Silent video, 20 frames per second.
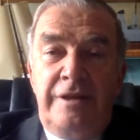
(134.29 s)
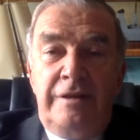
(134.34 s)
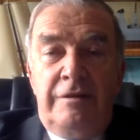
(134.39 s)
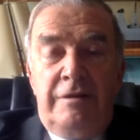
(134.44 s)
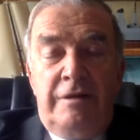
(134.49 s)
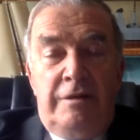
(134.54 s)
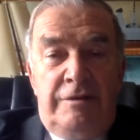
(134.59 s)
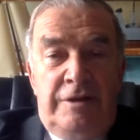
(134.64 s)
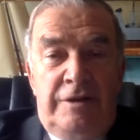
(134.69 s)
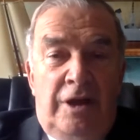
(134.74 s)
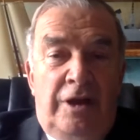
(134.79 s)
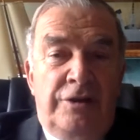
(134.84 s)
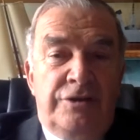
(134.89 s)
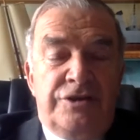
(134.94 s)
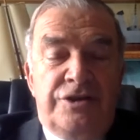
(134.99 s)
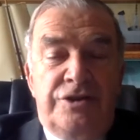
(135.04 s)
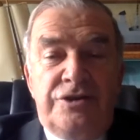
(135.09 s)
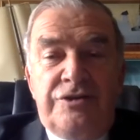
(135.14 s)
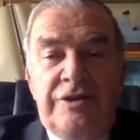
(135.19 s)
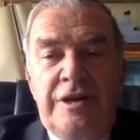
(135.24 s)
The
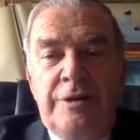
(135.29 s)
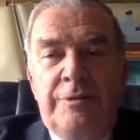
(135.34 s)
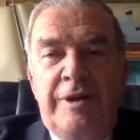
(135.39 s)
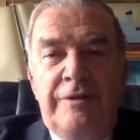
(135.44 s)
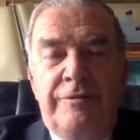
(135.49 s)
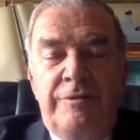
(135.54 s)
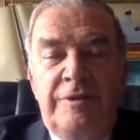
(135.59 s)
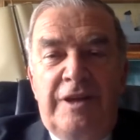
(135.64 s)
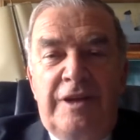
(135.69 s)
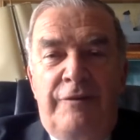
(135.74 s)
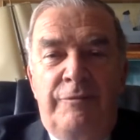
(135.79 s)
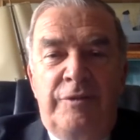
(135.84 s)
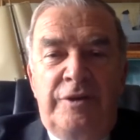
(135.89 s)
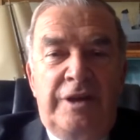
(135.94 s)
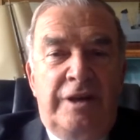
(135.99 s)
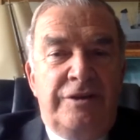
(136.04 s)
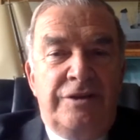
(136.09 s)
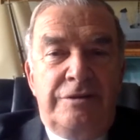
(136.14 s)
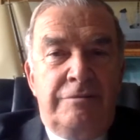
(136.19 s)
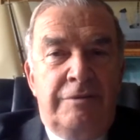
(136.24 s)
answer straight away from the
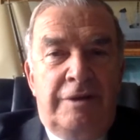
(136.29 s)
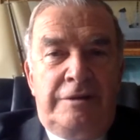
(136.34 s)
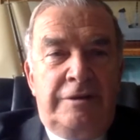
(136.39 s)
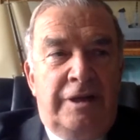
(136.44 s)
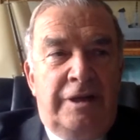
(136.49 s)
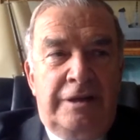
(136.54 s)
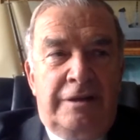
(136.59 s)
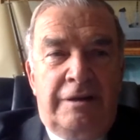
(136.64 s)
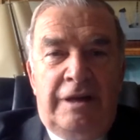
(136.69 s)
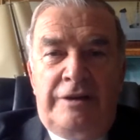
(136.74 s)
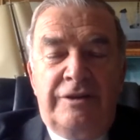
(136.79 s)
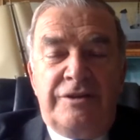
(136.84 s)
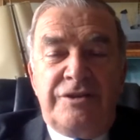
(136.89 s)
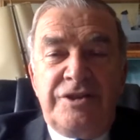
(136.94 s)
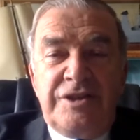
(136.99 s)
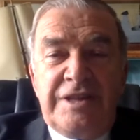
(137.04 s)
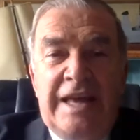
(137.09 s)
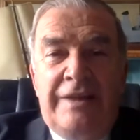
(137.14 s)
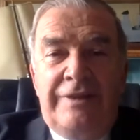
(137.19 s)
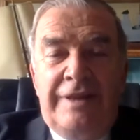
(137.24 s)
government, and I
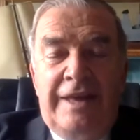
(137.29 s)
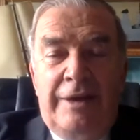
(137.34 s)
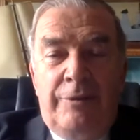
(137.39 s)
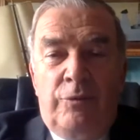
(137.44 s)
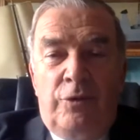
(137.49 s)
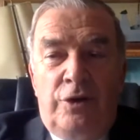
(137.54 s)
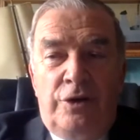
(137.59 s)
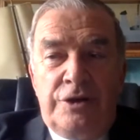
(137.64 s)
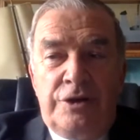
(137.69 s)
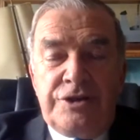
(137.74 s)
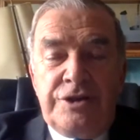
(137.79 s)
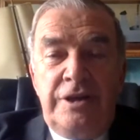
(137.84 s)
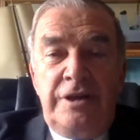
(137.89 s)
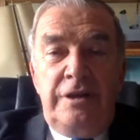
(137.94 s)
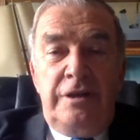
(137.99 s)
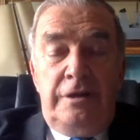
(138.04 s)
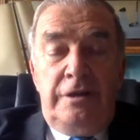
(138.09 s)
understand that, was,